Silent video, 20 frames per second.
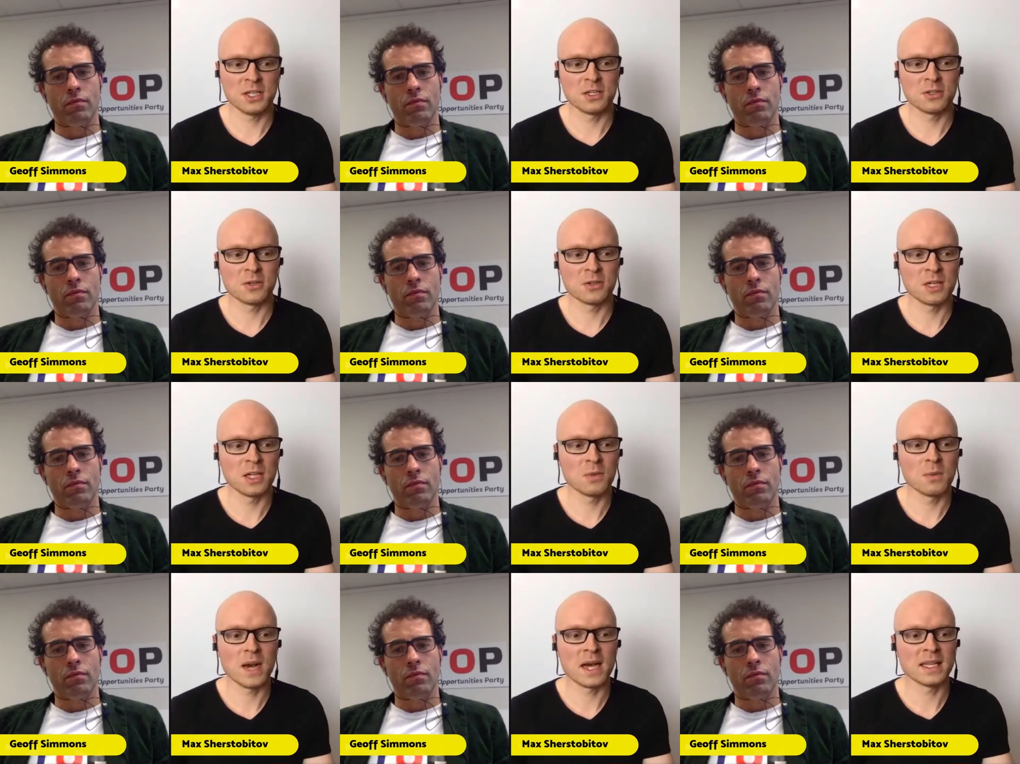Speaker 1: you need
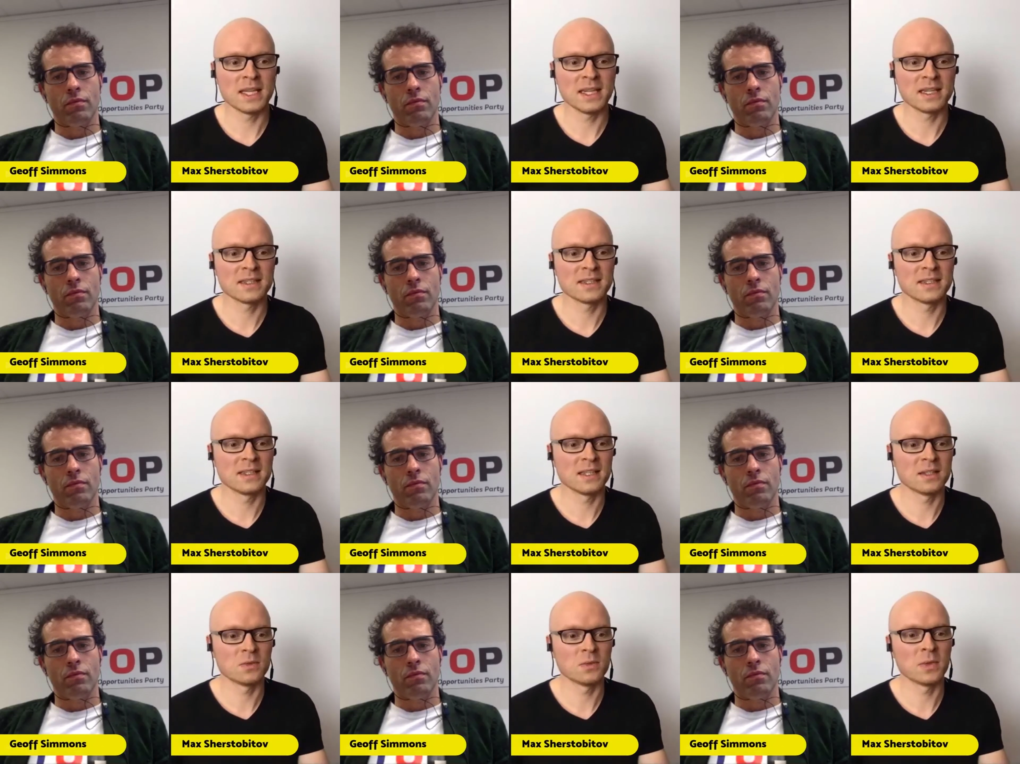only one
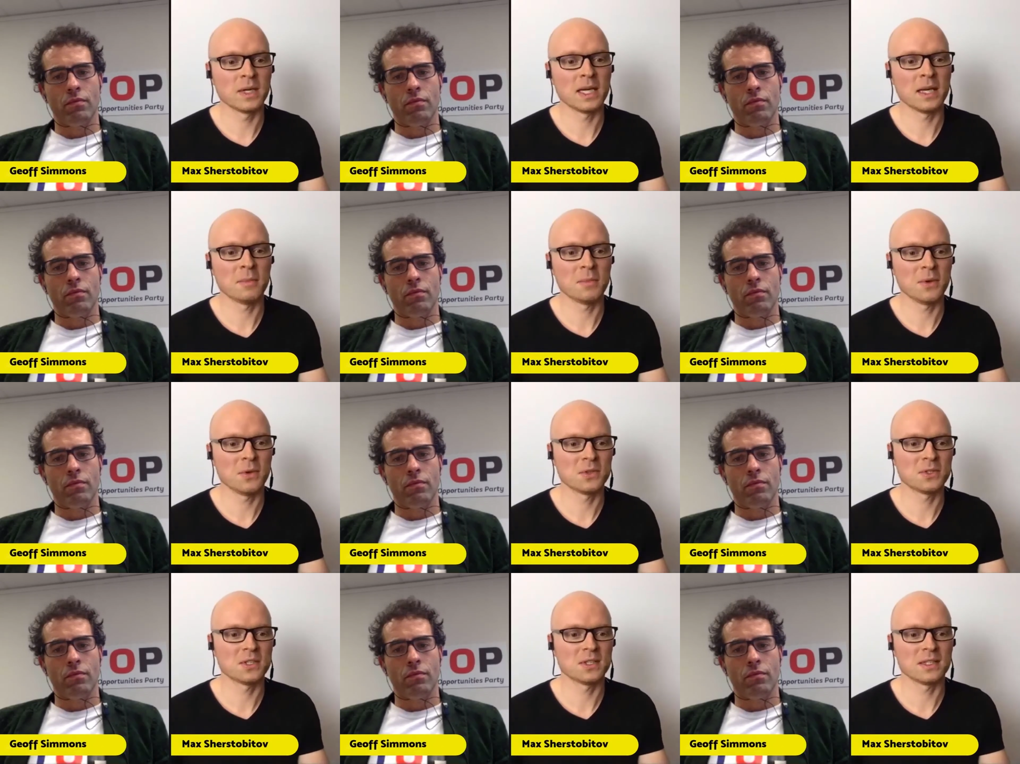accident where a
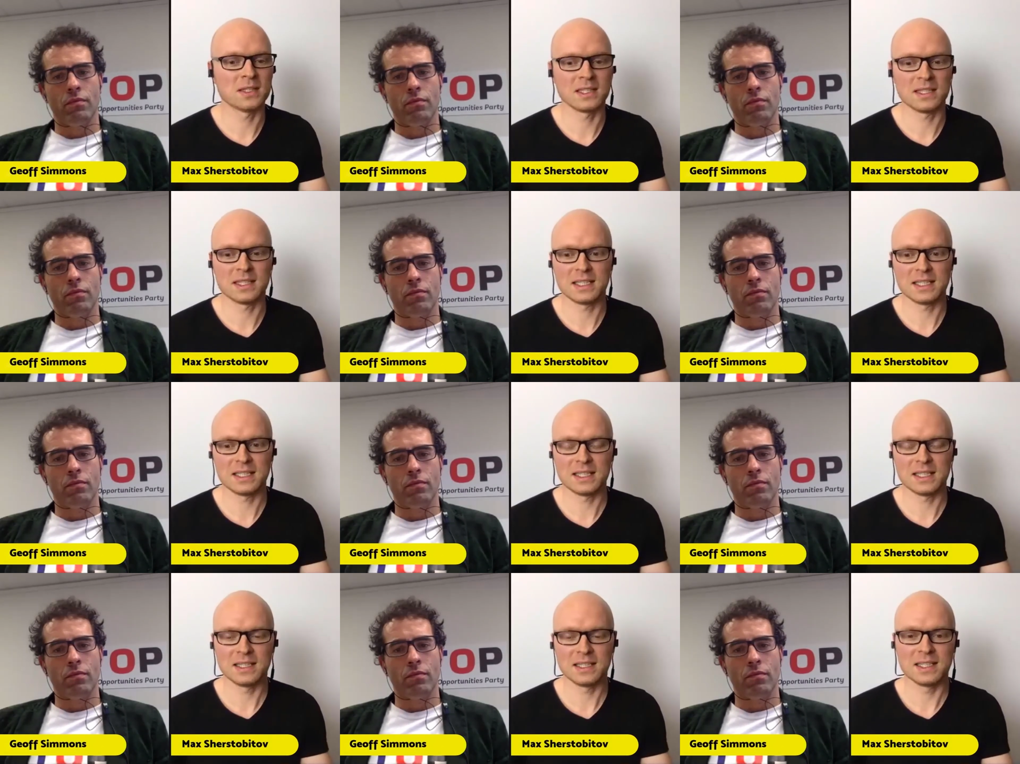person
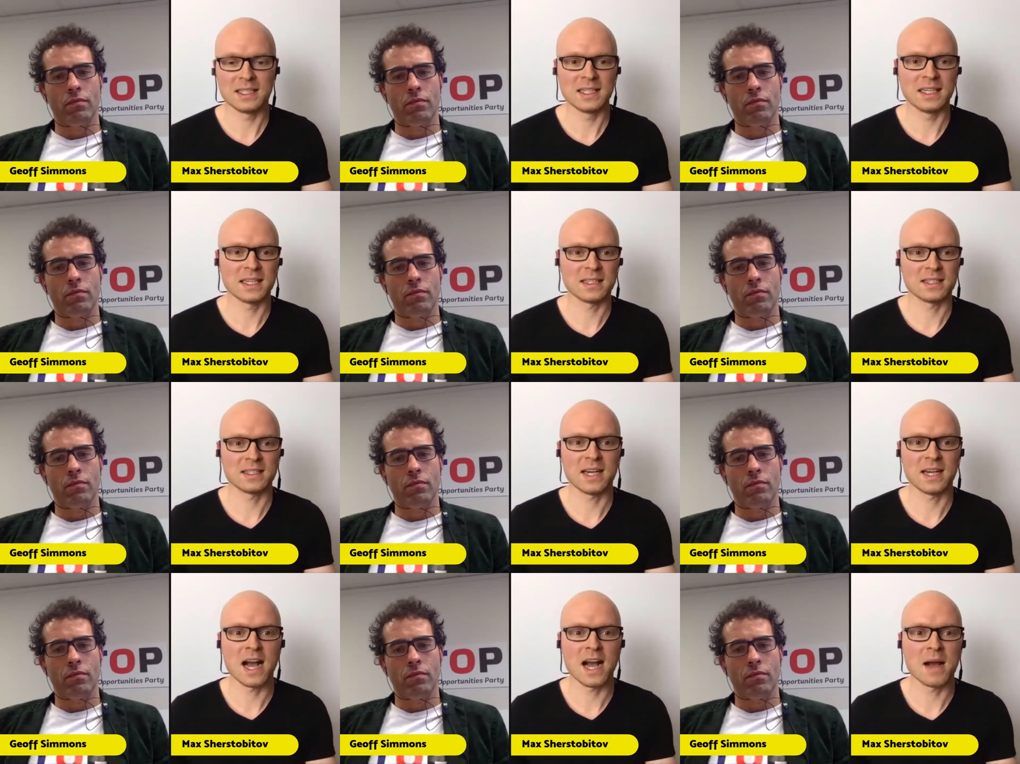
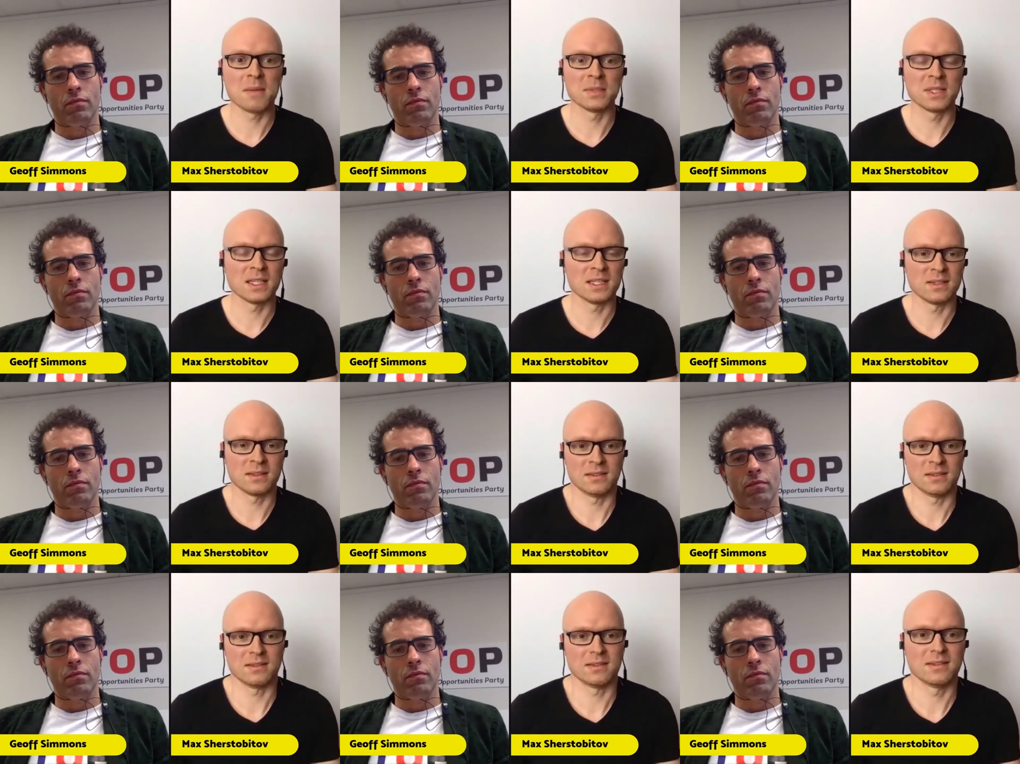gets harmed
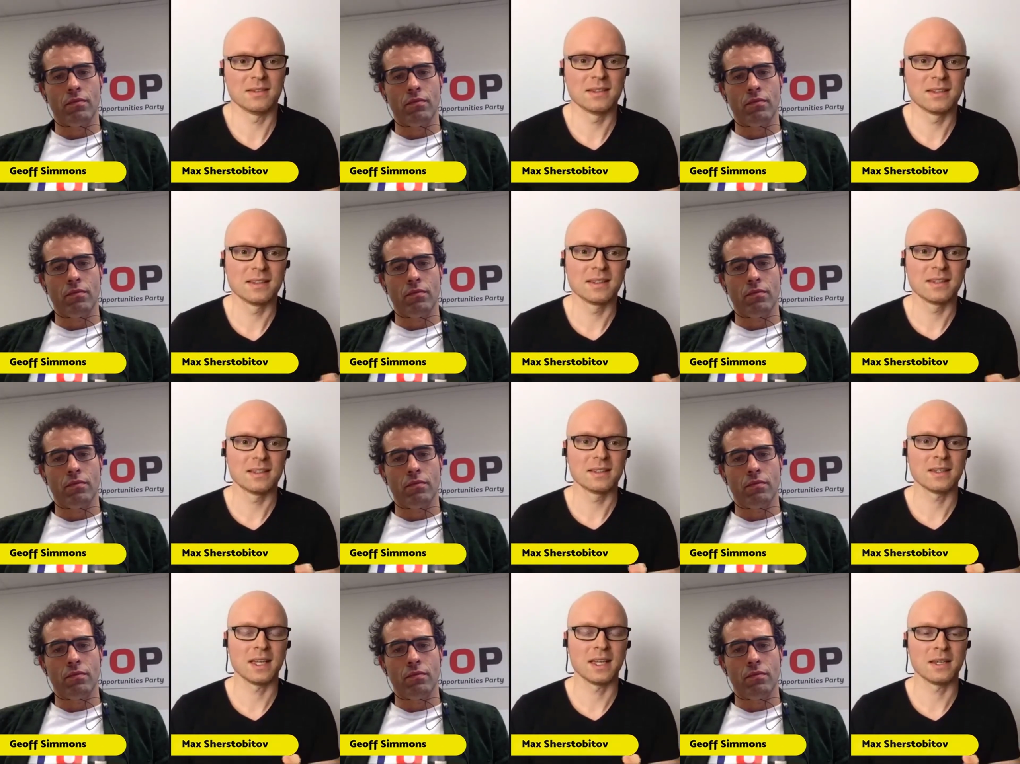and
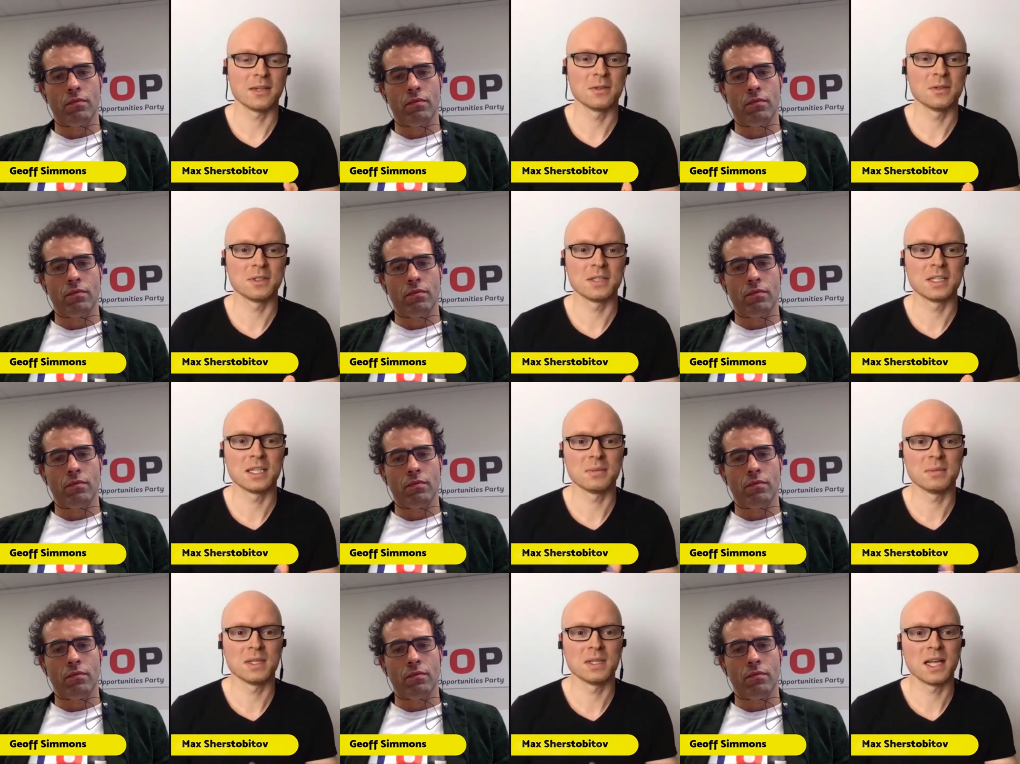like who's
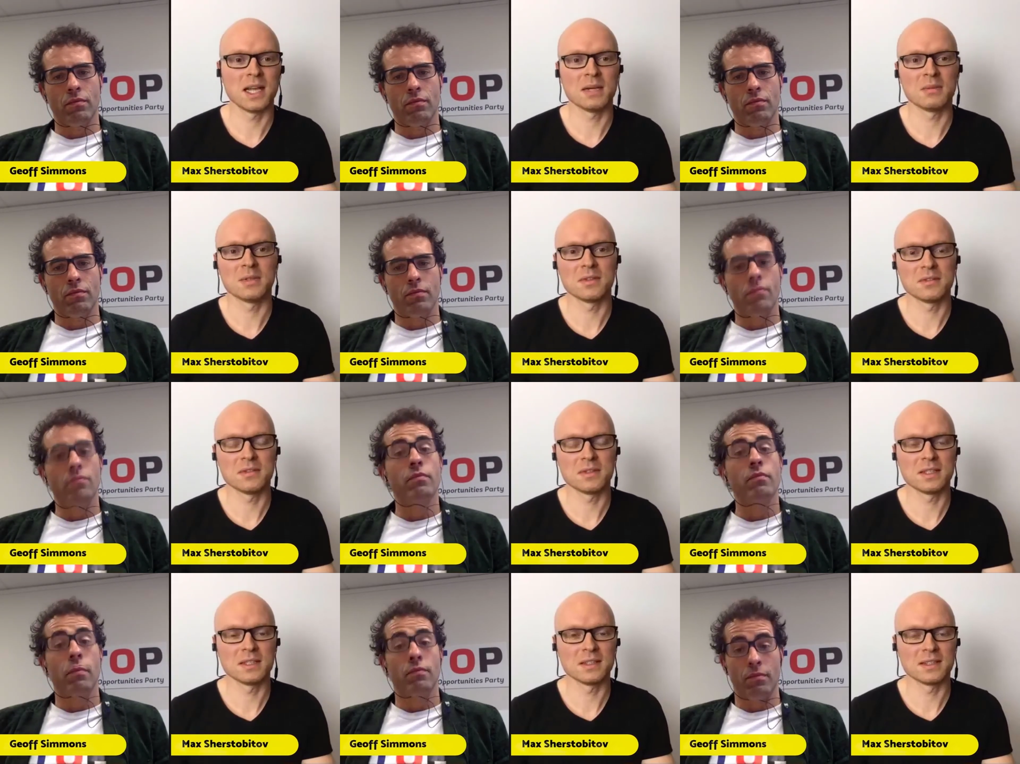going to be
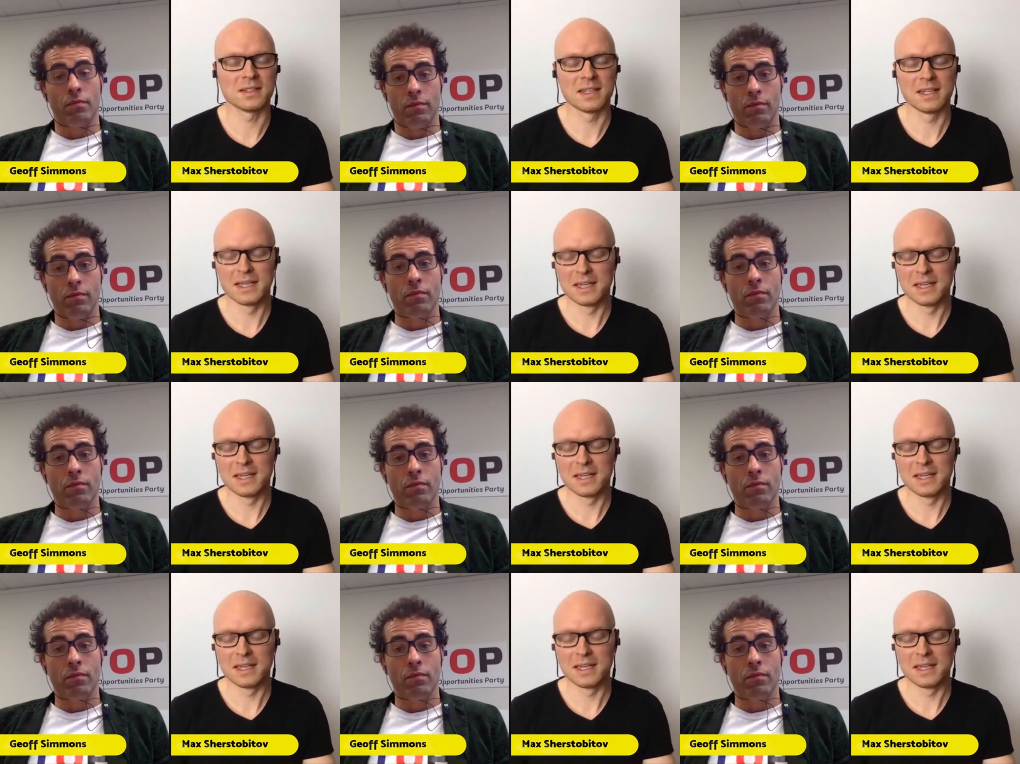liable for it.